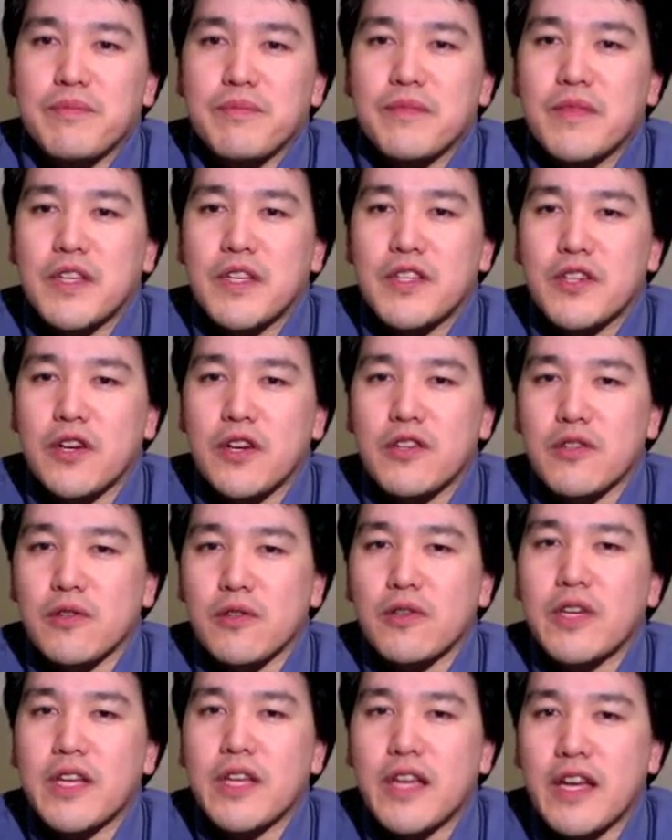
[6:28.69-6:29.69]
He starts
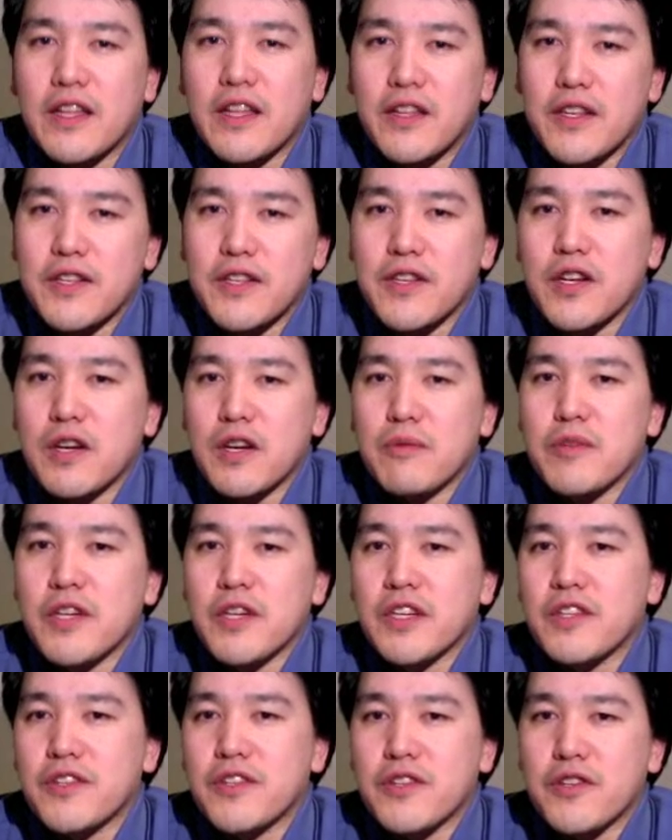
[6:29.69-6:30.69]
looking at these
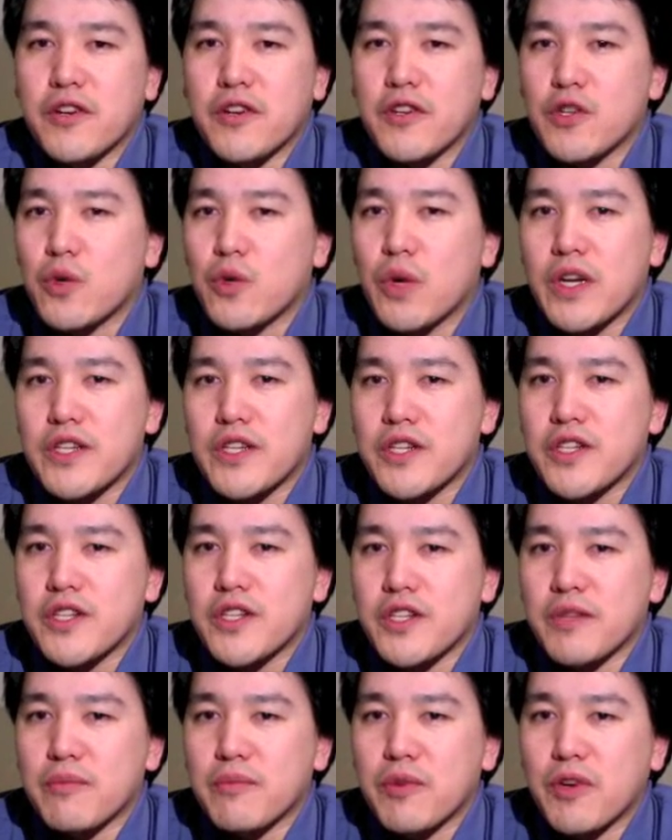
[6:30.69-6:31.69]
objects and starts
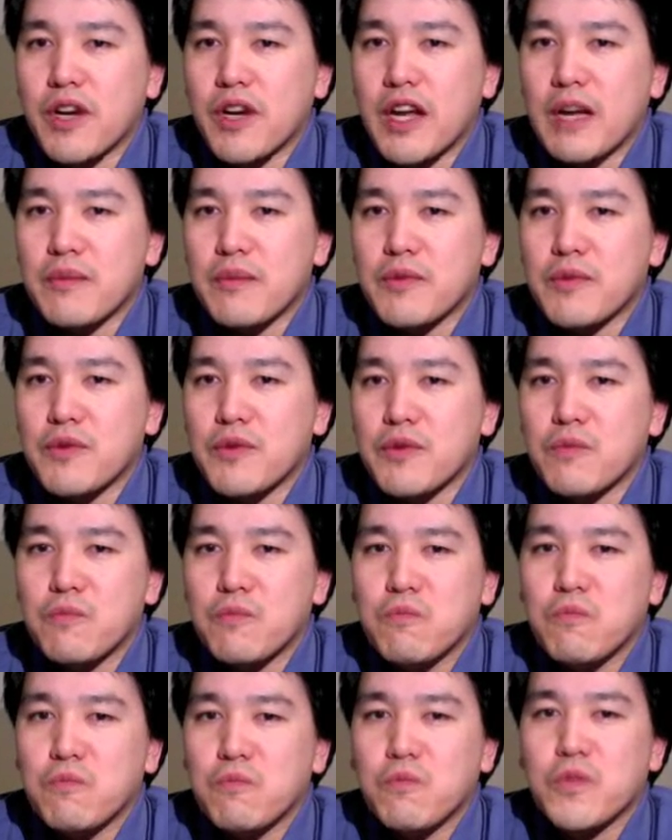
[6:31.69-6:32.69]
questioning perhaps,
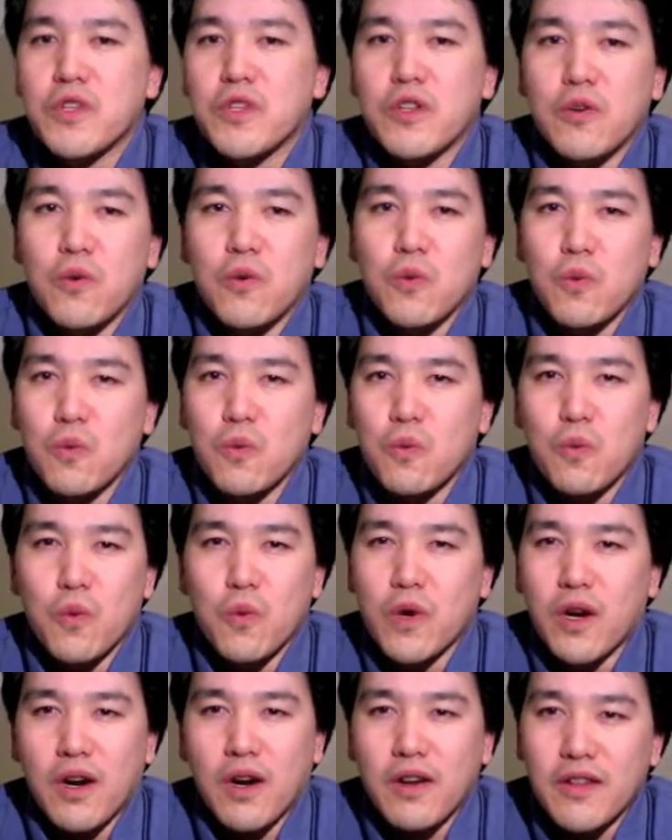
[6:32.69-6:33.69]
you know,
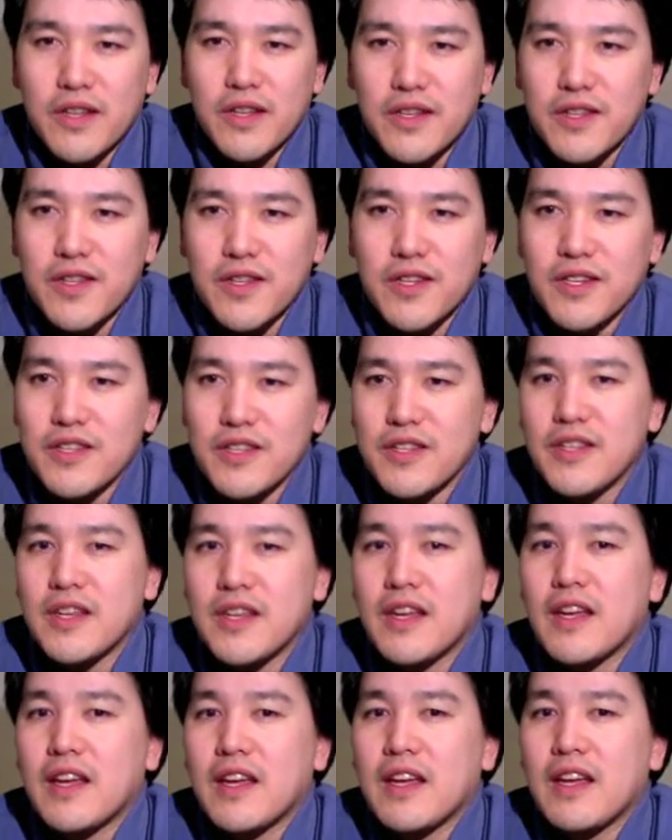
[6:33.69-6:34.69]
what are these things?
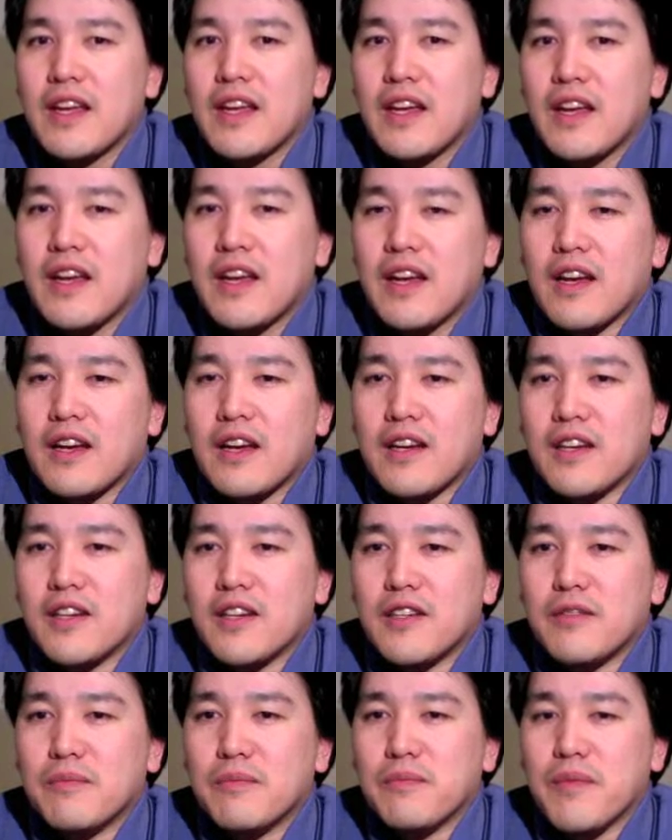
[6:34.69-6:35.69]

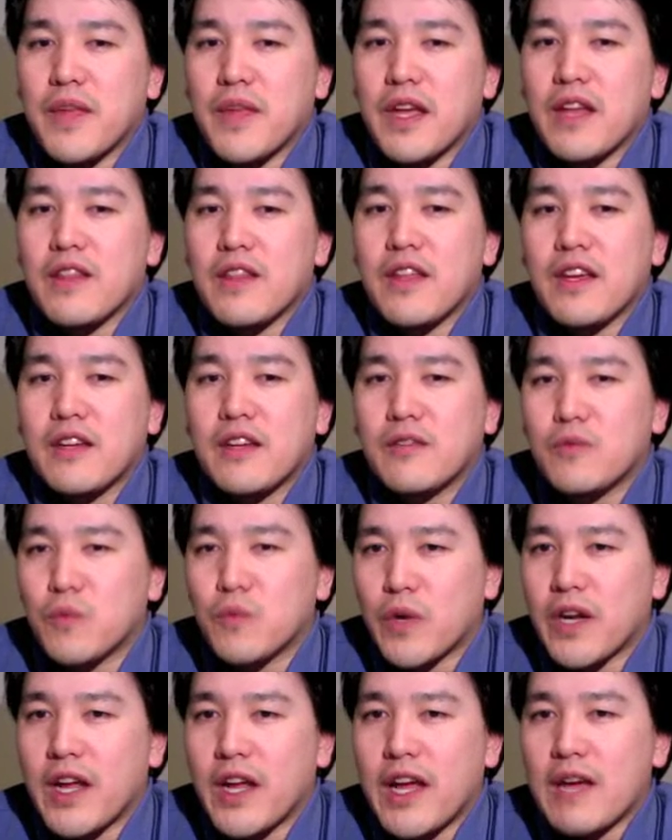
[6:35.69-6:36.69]
And then
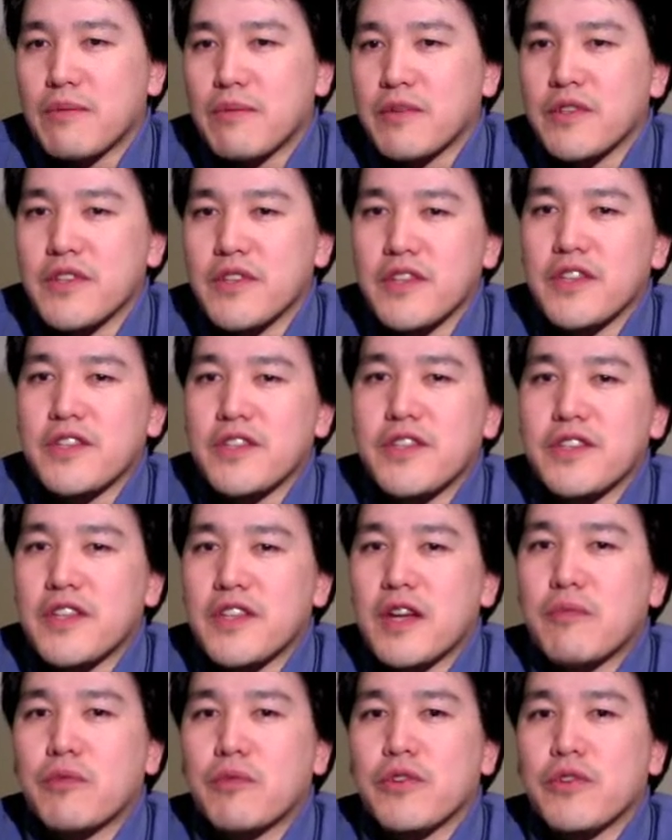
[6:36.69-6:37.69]
what happens is
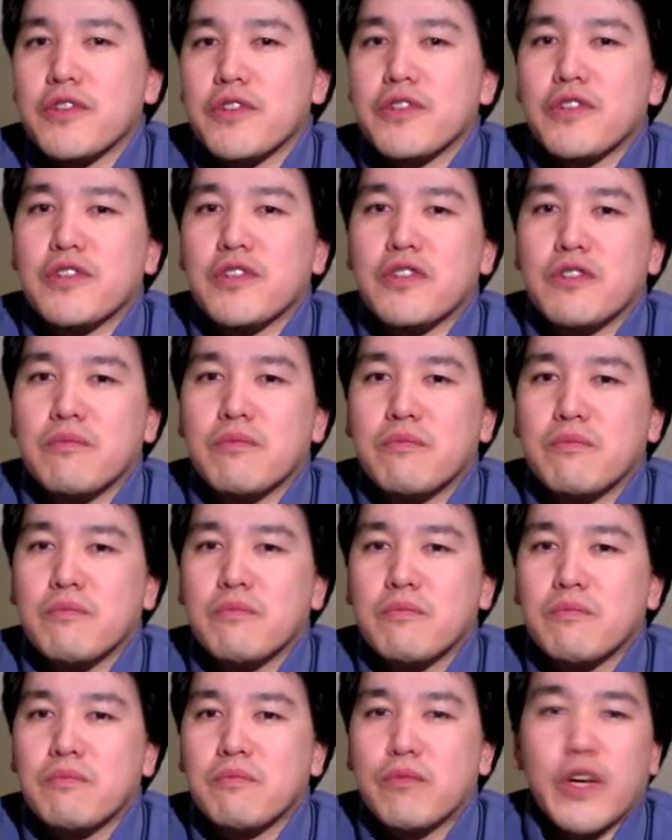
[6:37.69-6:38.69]
that prisoner
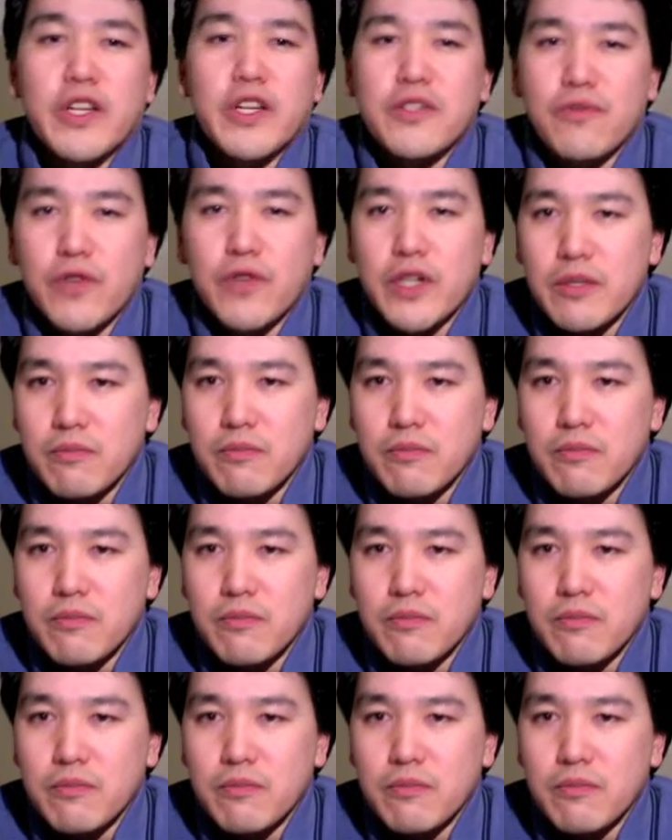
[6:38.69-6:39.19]
breaks free,